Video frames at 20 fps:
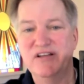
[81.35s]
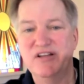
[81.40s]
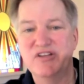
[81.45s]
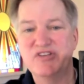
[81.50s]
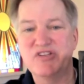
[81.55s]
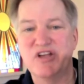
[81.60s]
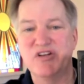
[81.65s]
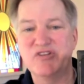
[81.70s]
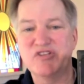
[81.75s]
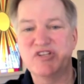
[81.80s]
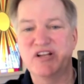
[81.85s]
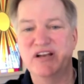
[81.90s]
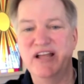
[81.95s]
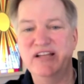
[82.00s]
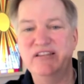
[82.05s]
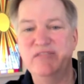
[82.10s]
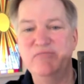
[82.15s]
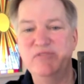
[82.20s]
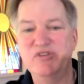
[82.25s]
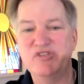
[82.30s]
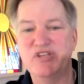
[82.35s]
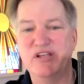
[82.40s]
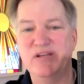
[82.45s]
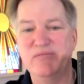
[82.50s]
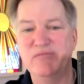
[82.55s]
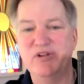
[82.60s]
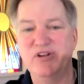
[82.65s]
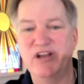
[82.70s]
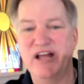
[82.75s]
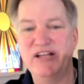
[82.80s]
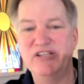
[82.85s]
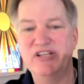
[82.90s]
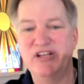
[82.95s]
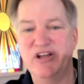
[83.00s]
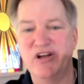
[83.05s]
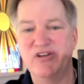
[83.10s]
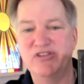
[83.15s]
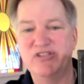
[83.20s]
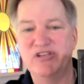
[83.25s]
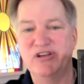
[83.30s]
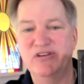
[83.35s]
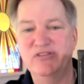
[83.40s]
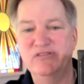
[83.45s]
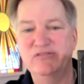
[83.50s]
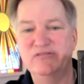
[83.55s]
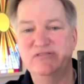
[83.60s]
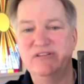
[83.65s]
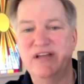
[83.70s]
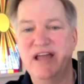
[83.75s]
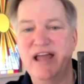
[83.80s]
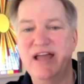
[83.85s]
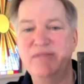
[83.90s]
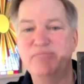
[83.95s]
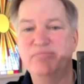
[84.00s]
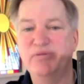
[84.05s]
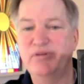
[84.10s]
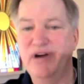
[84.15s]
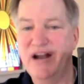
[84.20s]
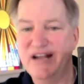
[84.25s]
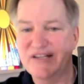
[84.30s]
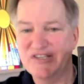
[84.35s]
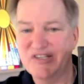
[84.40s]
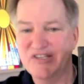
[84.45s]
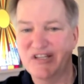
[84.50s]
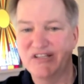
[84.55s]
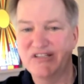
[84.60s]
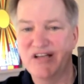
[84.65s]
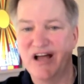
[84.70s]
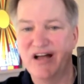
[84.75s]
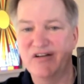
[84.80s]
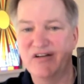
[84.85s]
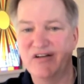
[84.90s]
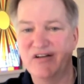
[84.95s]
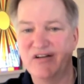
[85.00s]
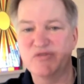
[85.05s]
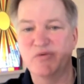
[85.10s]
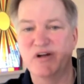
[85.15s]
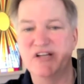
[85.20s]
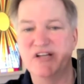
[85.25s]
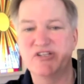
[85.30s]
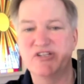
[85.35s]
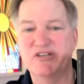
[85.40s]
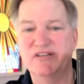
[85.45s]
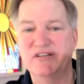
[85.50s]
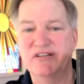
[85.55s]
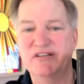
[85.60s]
So select the museum you'd like to go to and press the toggle switch.